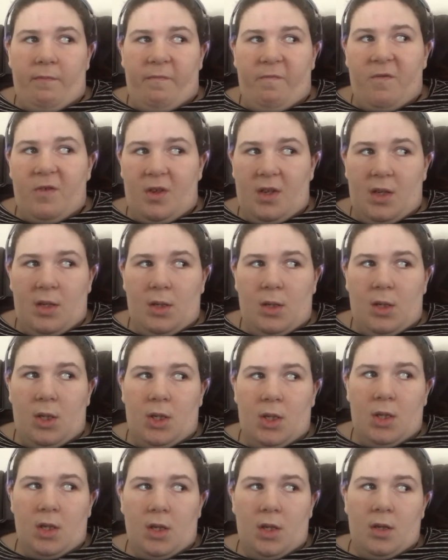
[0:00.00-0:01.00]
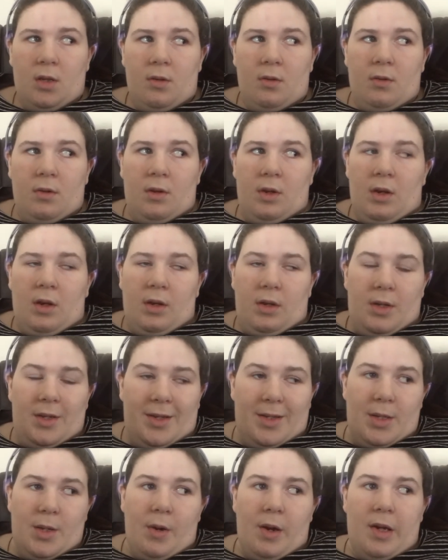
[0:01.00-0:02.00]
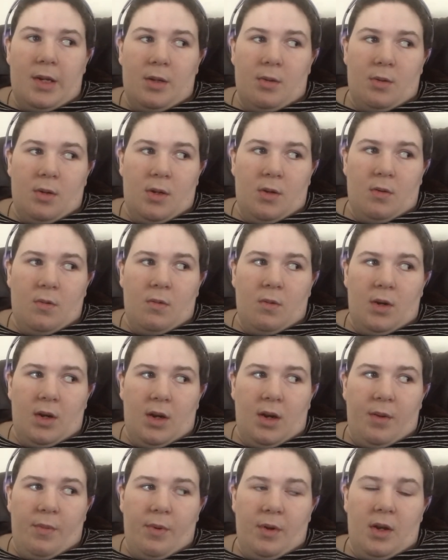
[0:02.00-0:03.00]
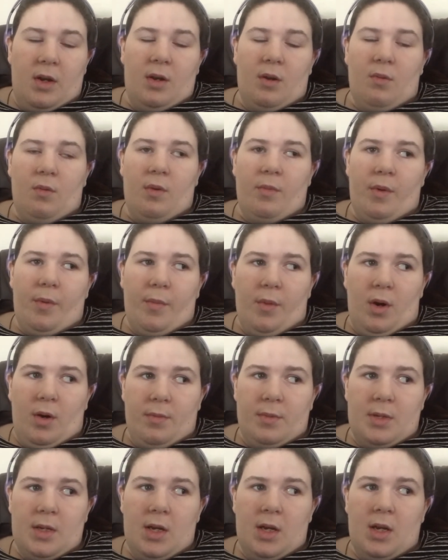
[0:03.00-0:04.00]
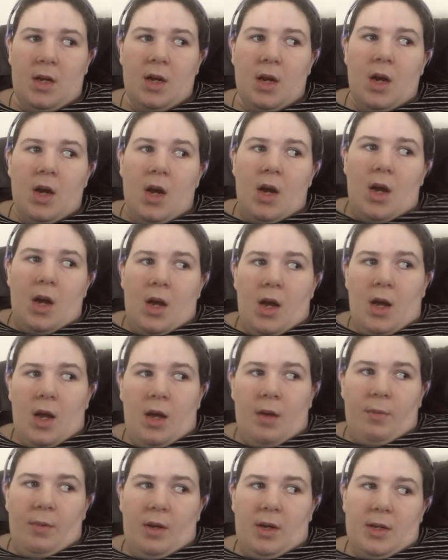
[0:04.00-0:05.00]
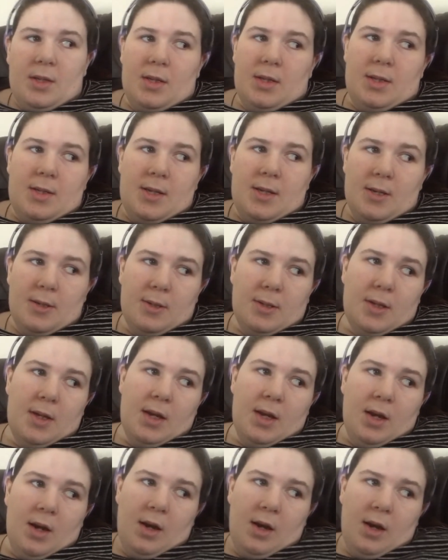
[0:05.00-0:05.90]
footage. And so I don't know what happened. I know what my mom said. And because it's hearsay,